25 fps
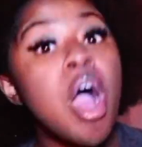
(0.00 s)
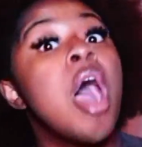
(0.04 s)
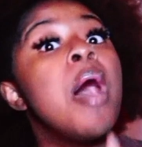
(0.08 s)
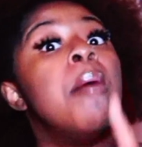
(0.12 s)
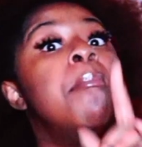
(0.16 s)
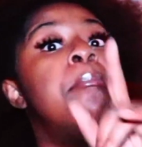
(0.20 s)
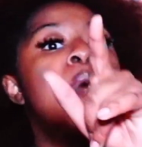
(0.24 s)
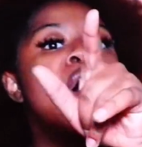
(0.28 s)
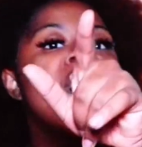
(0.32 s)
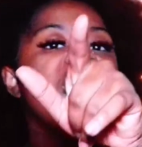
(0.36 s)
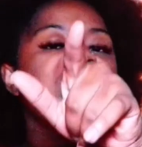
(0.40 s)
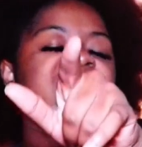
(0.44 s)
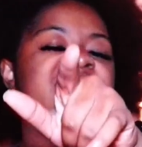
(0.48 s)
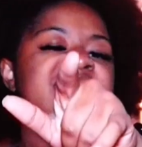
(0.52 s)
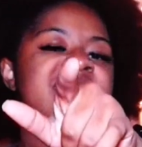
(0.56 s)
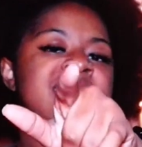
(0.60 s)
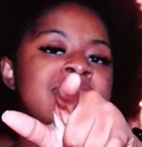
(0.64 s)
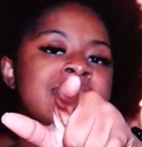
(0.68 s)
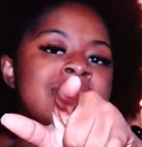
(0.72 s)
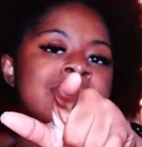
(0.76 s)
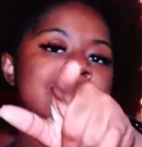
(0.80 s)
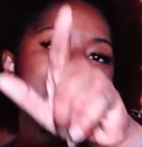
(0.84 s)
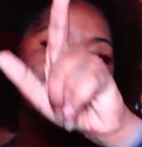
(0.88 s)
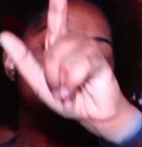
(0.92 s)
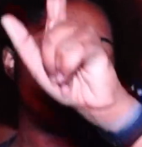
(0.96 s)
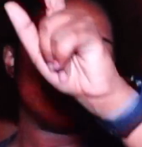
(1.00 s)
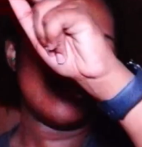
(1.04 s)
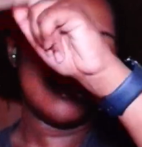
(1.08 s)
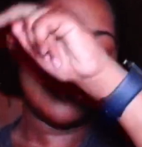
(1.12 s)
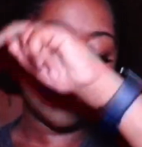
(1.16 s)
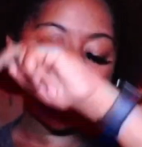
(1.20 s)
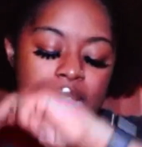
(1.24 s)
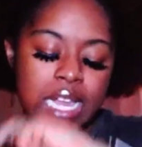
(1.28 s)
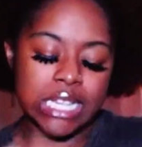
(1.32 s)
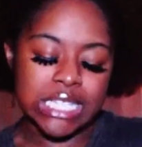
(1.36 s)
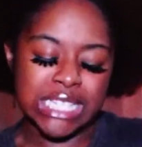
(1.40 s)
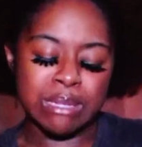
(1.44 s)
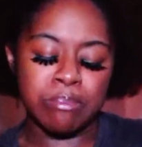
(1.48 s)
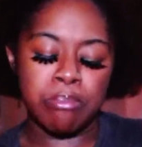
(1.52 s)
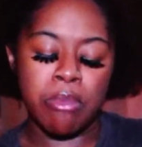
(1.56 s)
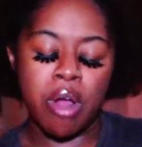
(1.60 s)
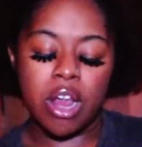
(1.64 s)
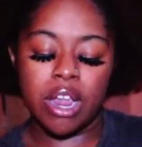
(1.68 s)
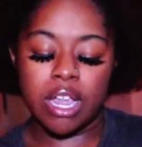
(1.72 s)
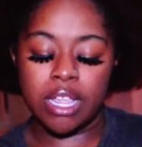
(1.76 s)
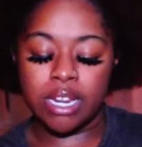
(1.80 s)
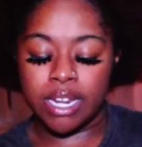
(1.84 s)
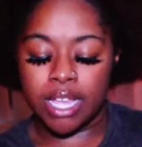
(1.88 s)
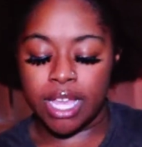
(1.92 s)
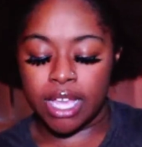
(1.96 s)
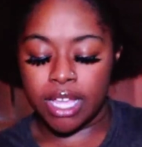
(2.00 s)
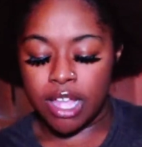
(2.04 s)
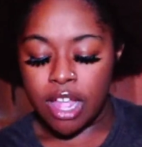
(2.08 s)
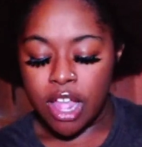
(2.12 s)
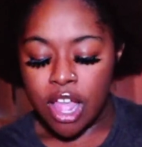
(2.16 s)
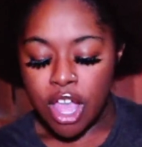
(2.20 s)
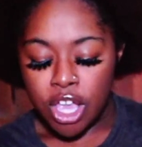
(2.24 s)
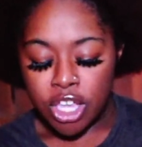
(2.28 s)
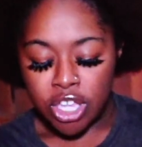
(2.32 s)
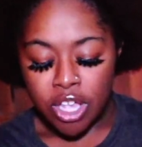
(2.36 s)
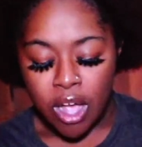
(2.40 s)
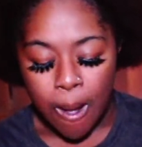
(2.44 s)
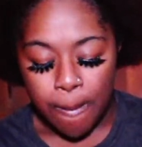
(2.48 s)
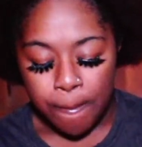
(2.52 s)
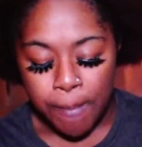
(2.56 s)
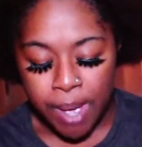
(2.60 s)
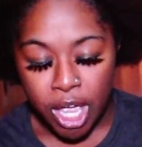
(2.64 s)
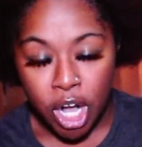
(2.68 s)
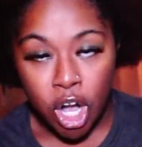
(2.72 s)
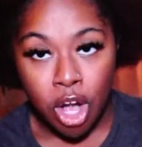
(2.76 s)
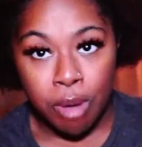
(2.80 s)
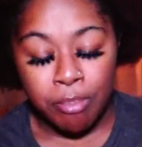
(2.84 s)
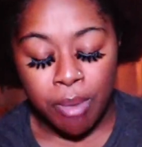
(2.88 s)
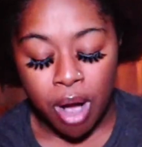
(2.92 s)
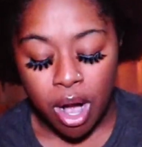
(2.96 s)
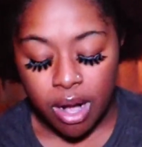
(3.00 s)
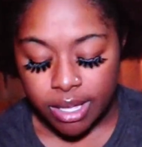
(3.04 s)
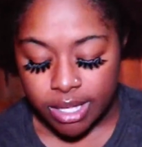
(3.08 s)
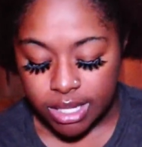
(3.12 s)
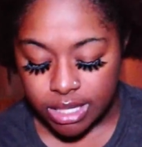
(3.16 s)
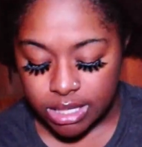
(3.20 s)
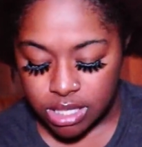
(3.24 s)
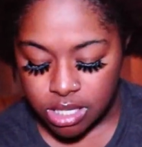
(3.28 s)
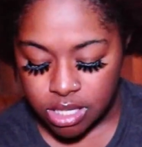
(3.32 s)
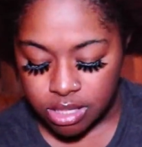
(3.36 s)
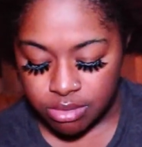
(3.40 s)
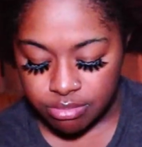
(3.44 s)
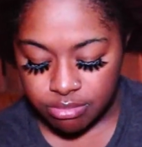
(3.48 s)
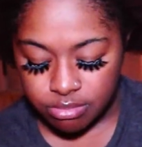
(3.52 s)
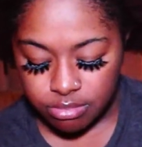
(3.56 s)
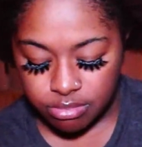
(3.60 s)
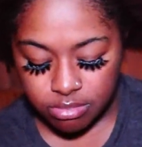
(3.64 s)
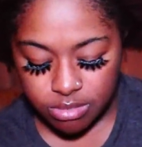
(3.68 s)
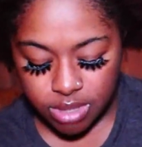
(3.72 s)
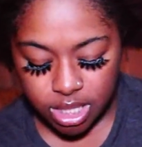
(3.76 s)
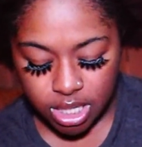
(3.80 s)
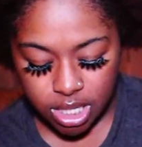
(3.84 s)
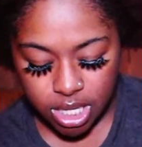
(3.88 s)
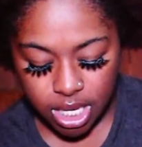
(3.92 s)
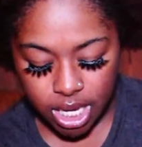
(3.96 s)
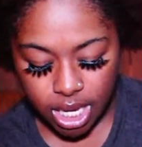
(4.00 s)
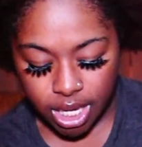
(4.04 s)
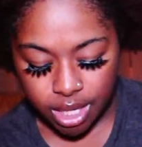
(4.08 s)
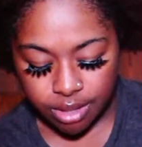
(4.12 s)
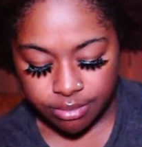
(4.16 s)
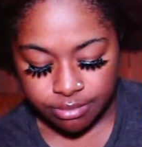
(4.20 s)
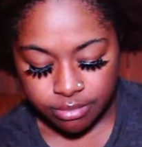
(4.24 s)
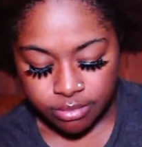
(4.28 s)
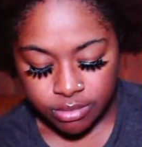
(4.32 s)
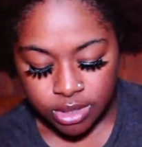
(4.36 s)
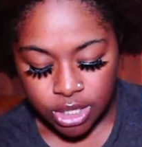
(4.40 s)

market. Yes, the marketing. Y'all better marketing.